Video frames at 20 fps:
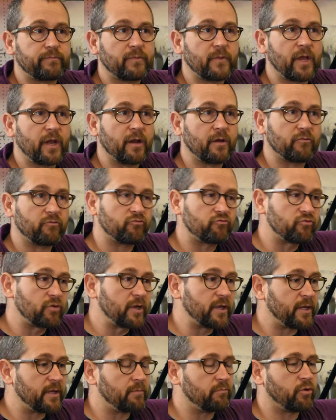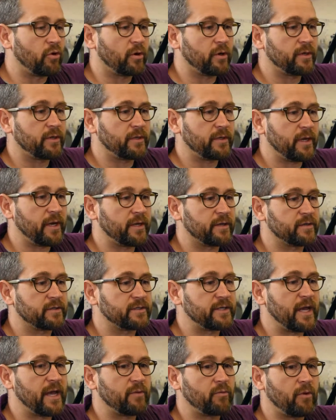really important to
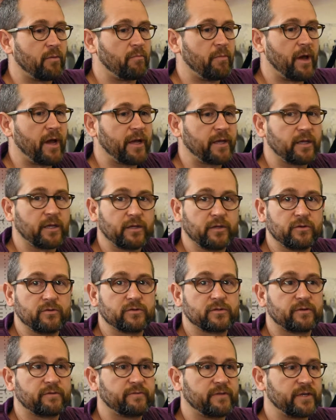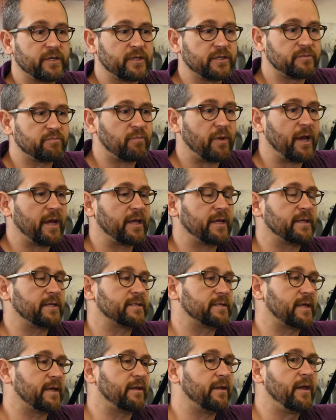understand when buying a used or vintage bike
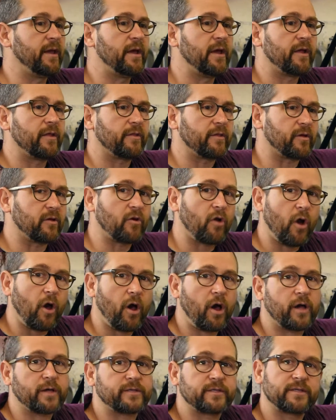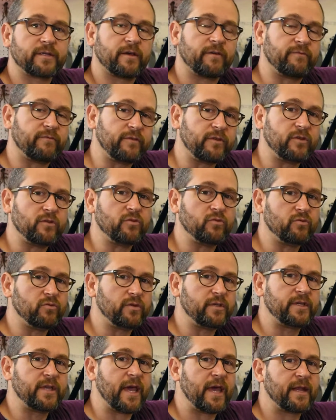is that the cost of
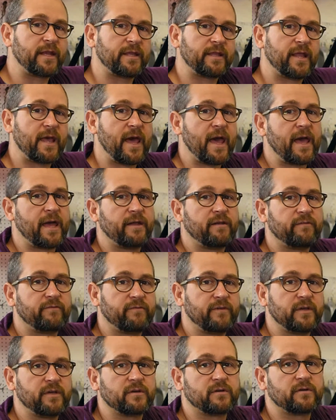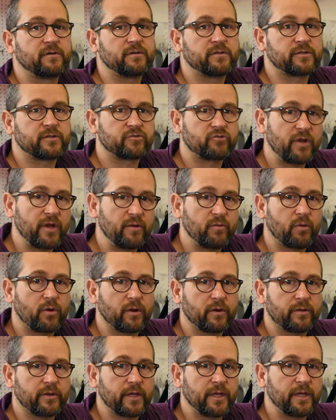you getting that vehicle
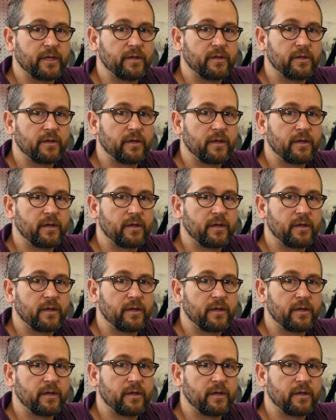street-worthy